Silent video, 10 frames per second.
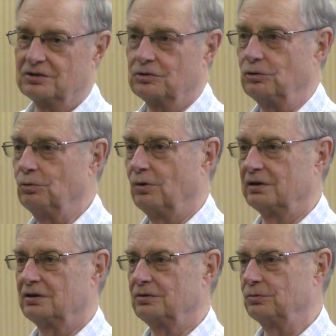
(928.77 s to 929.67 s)
So you
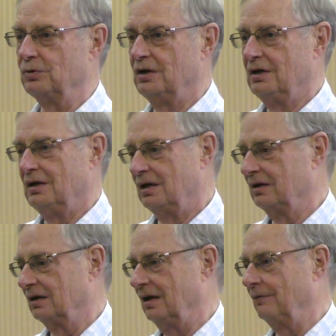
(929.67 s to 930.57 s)
want
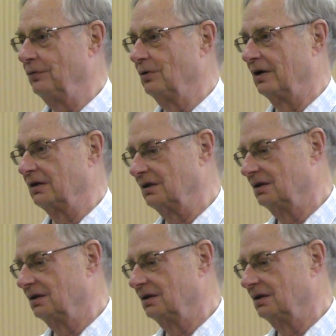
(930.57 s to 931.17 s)
to, if you like,